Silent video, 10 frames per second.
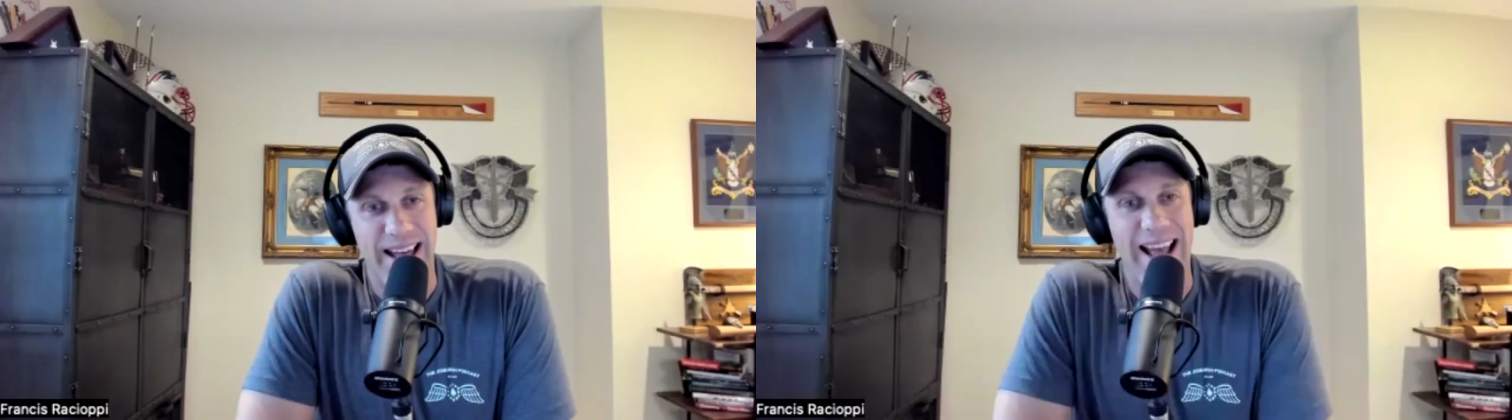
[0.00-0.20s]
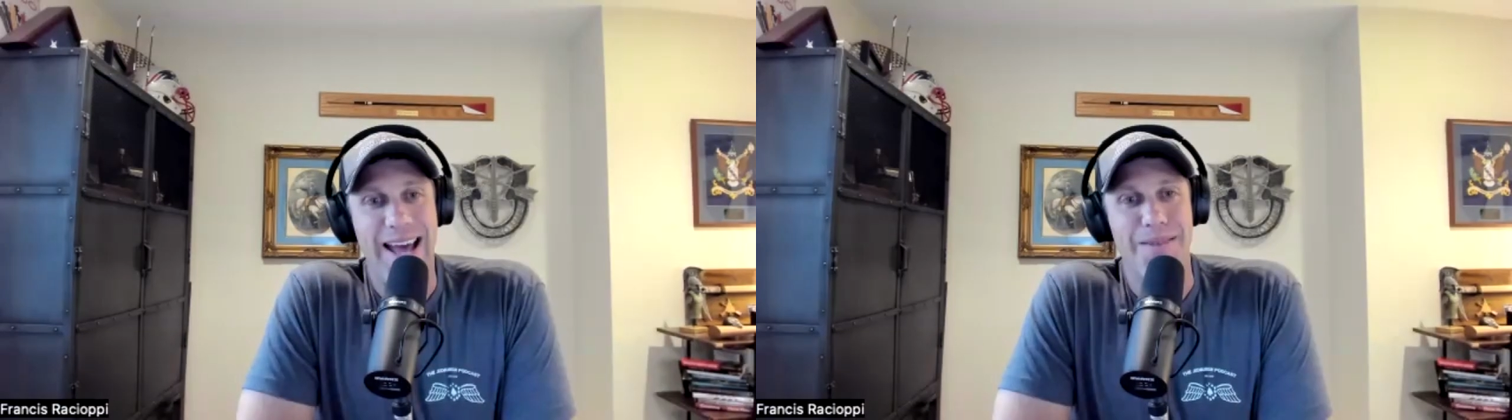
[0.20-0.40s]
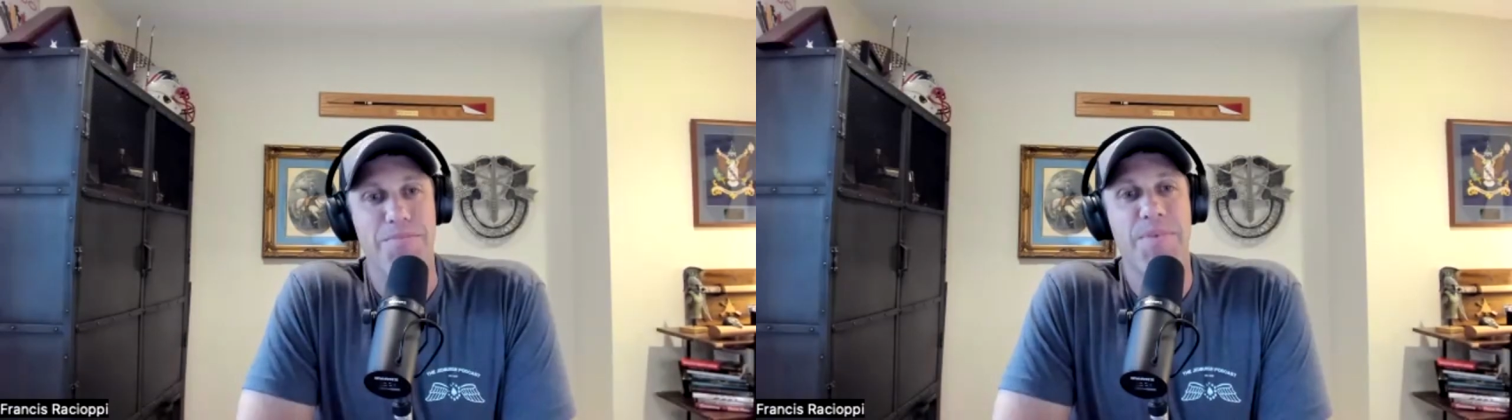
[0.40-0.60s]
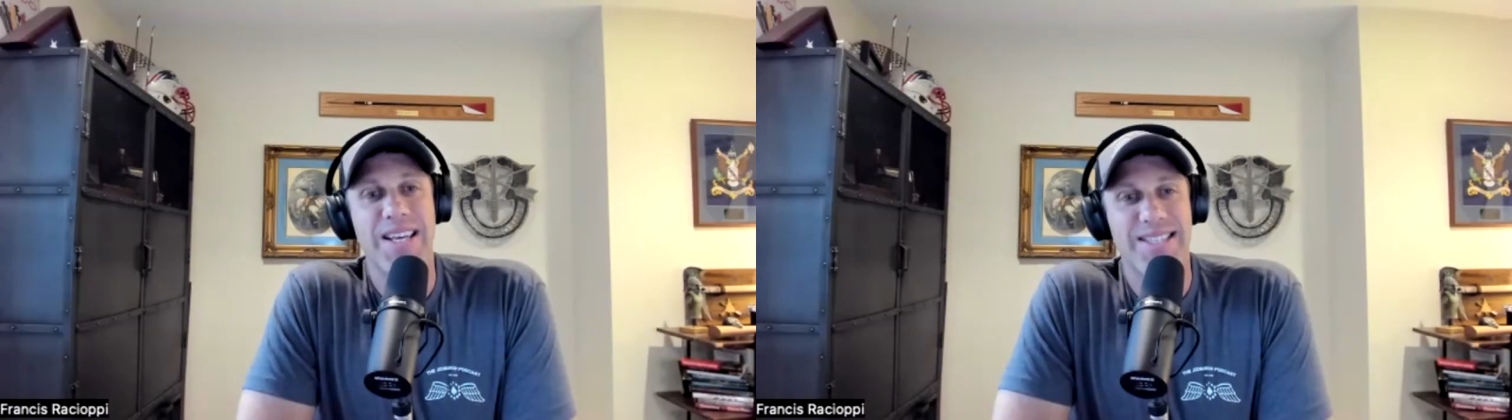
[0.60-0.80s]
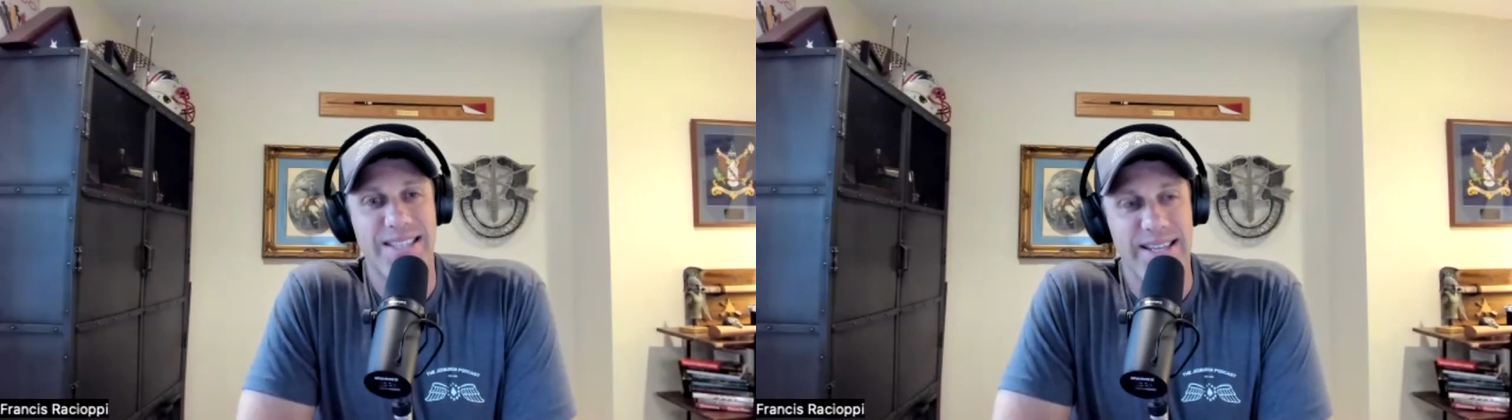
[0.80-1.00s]
I had
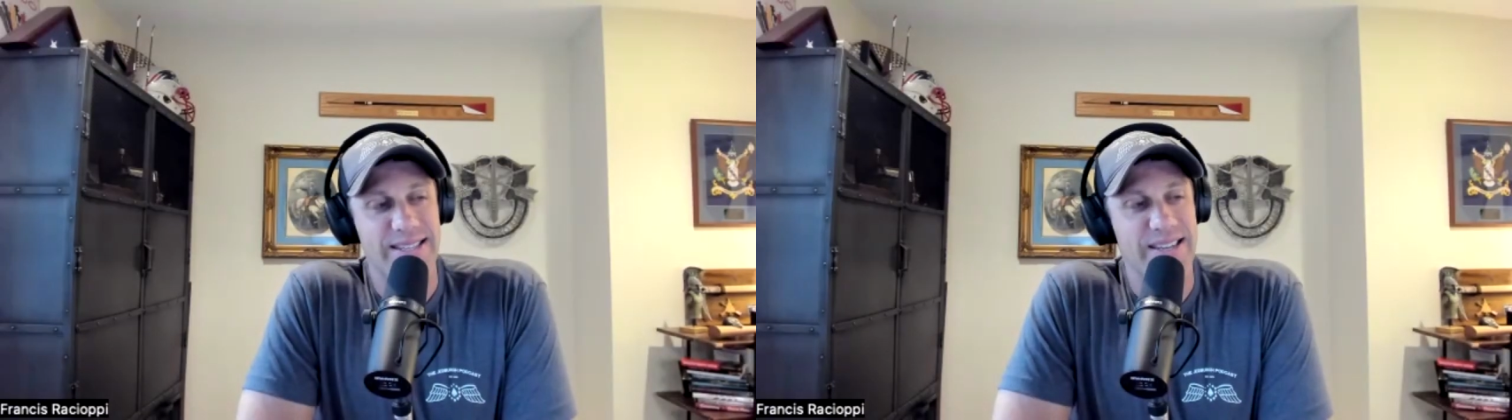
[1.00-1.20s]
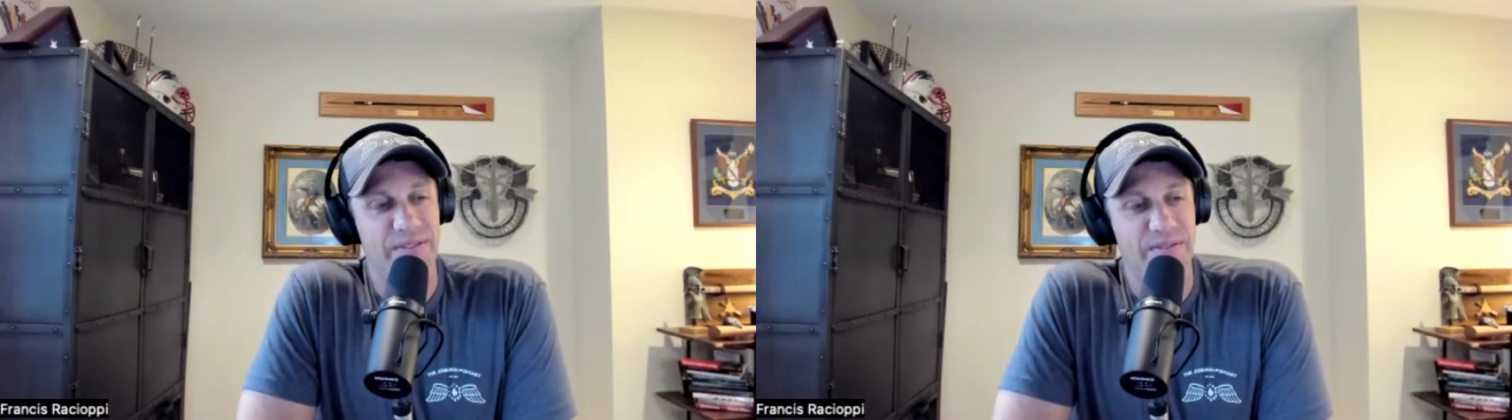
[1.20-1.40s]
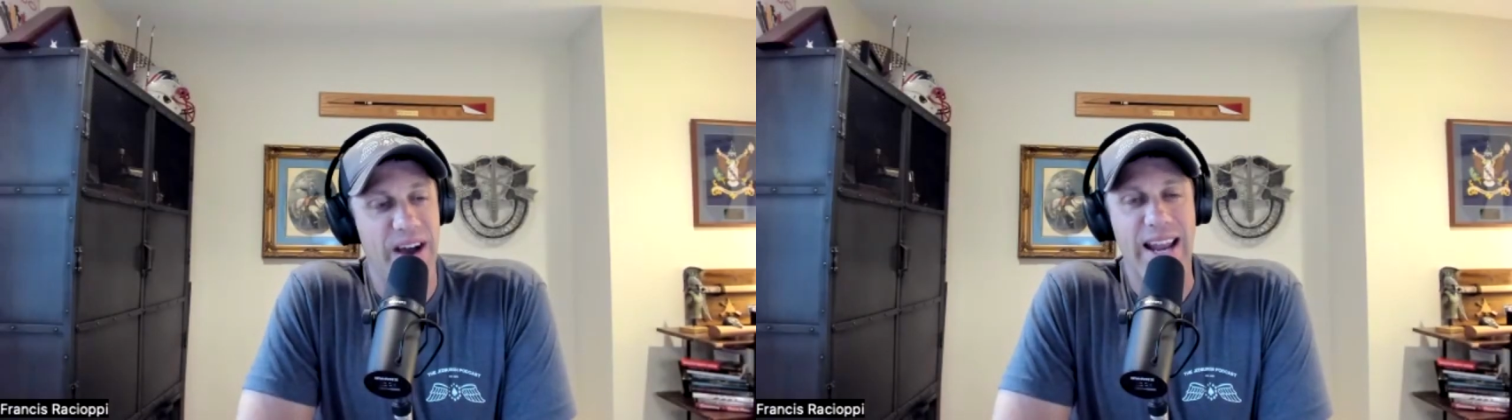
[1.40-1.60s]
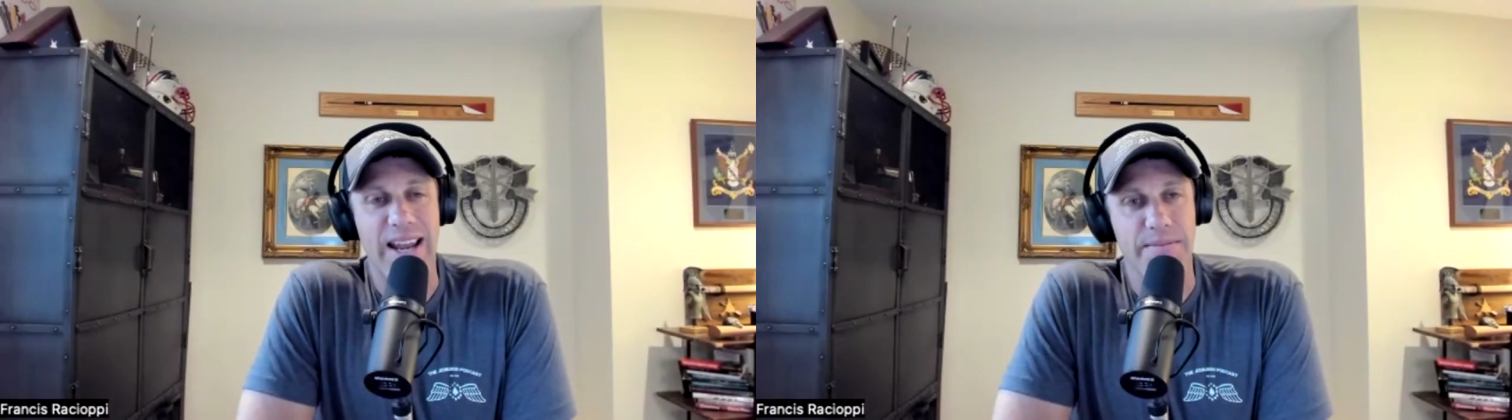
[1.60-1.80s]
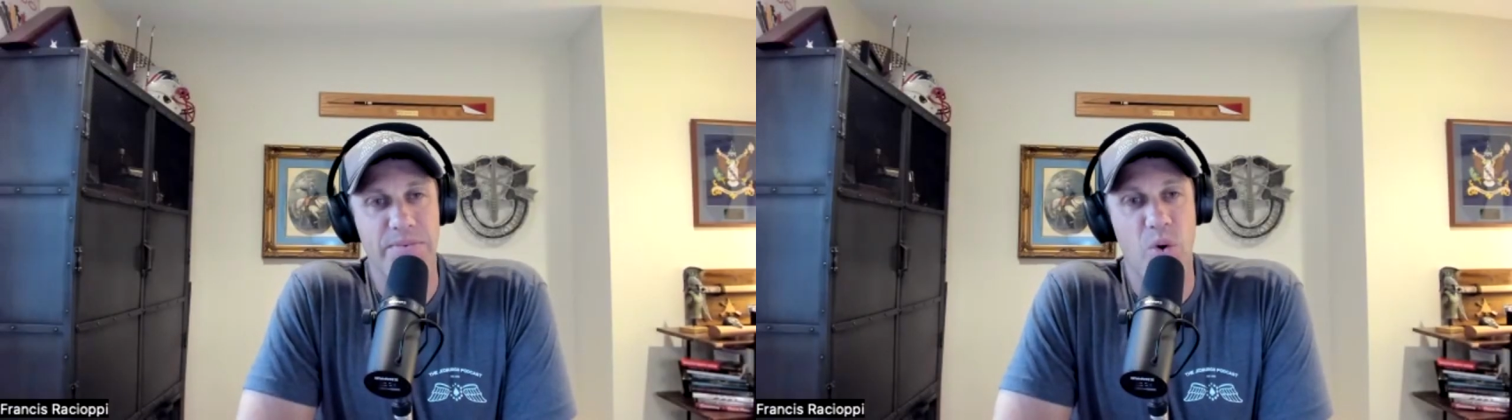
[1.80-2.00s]
missed this
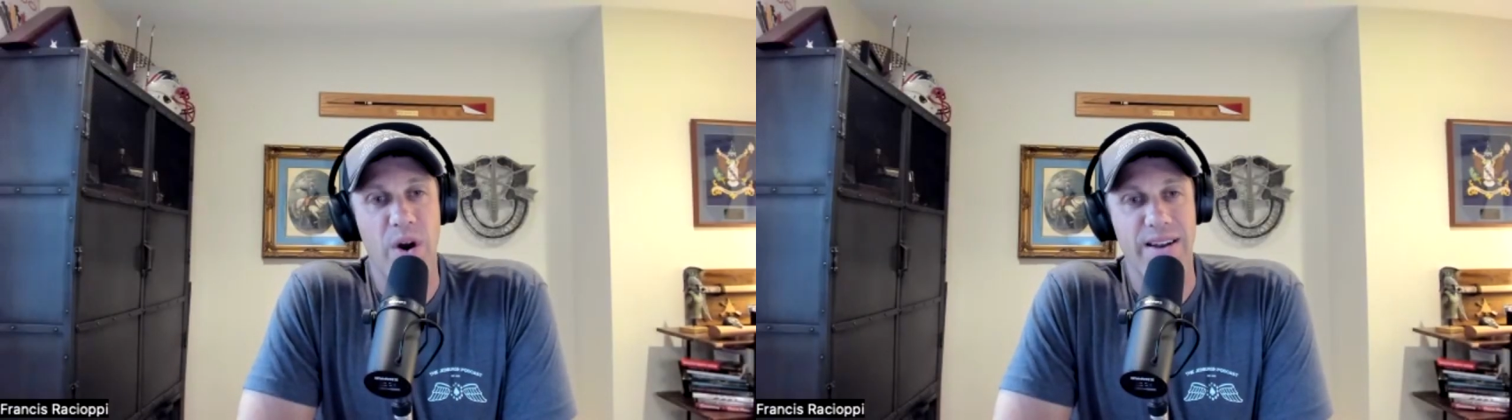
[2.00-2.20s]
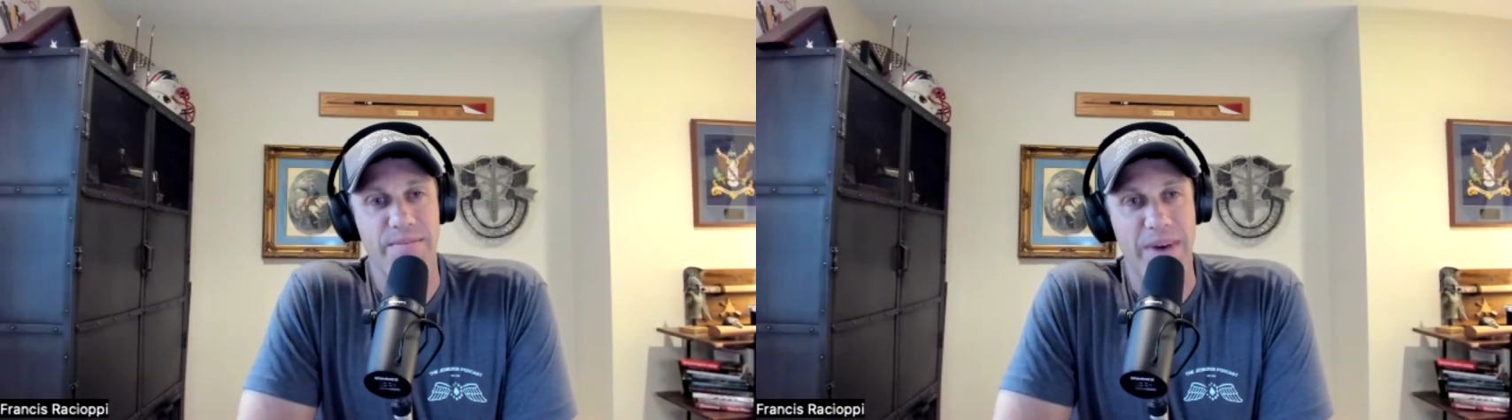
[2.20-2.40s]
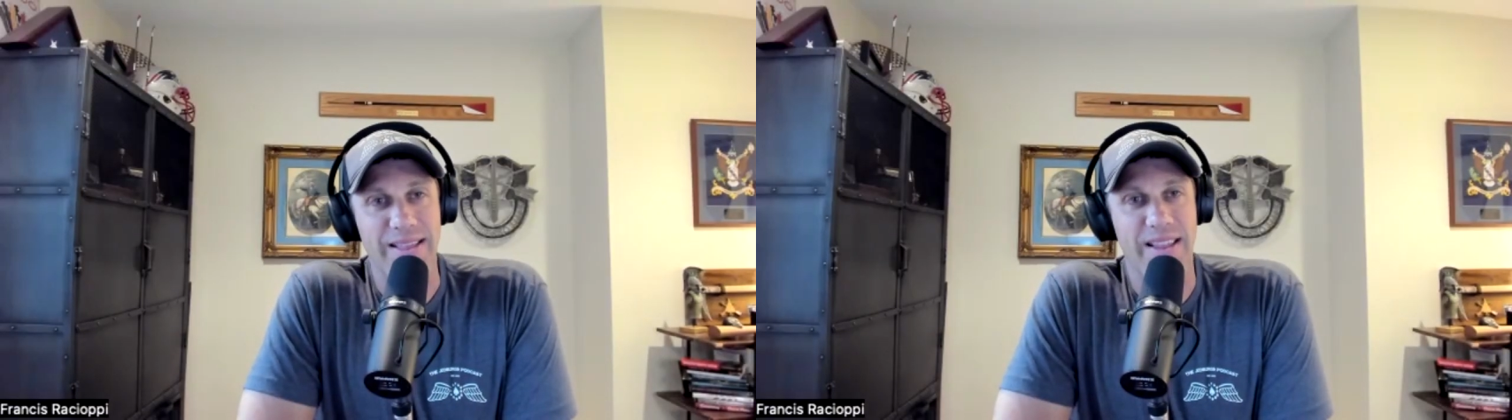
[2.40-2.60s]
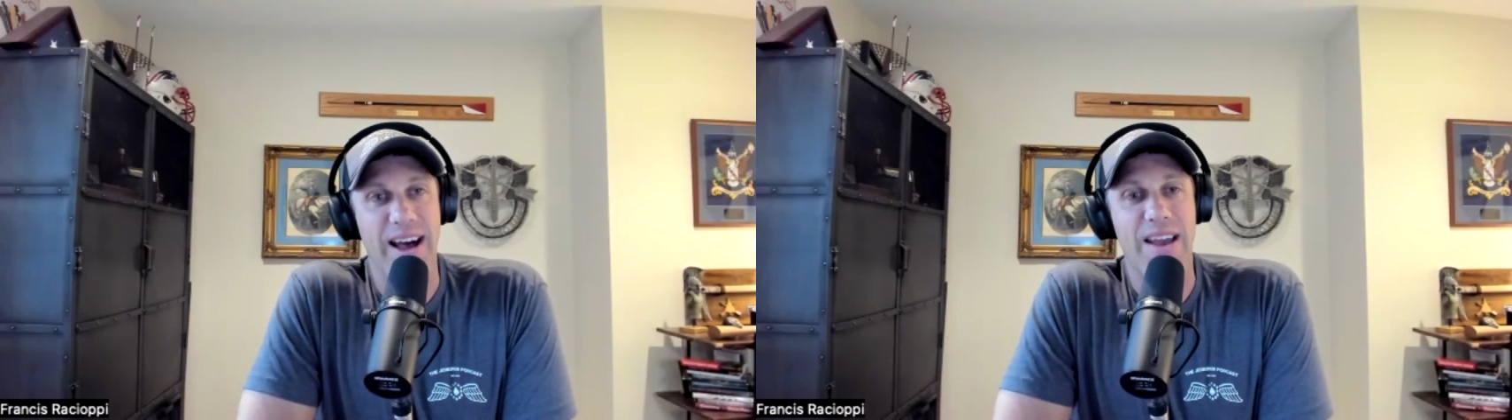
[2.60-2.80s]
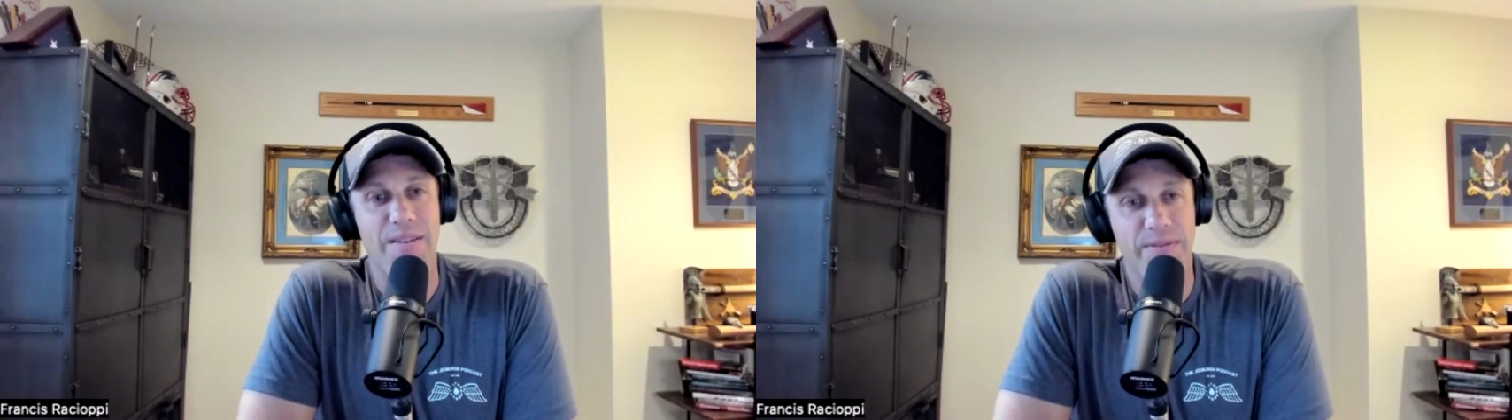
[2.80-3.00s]
defining point in my
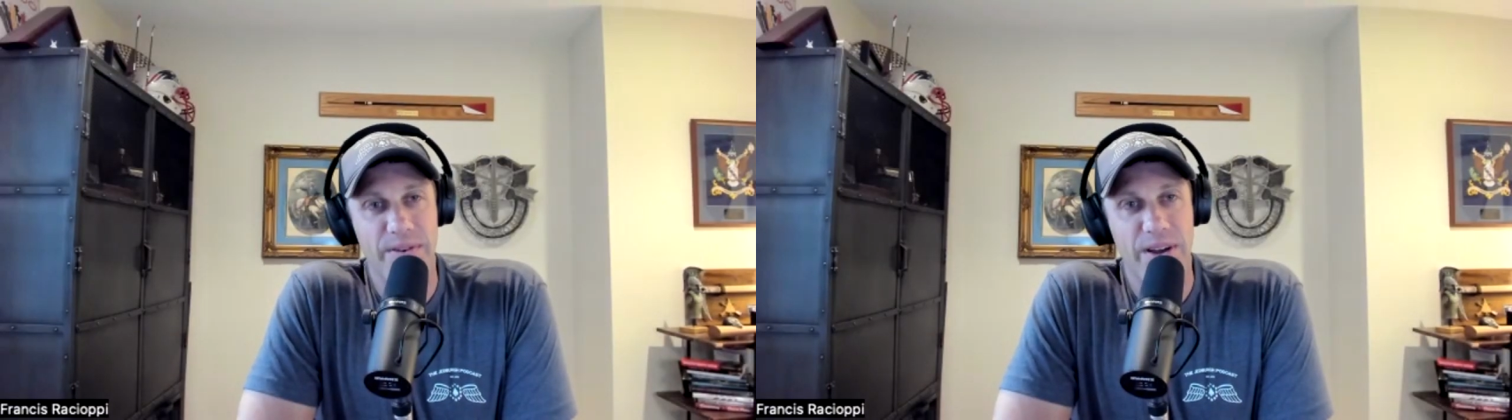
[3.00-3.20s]
life,